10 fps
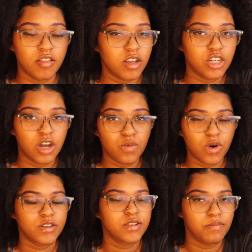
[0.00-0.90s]
And that John
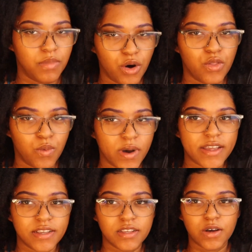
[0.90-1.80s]
works both
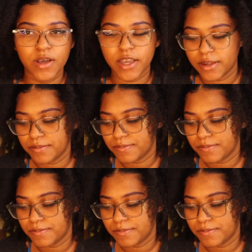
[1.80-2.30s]
ways, okay?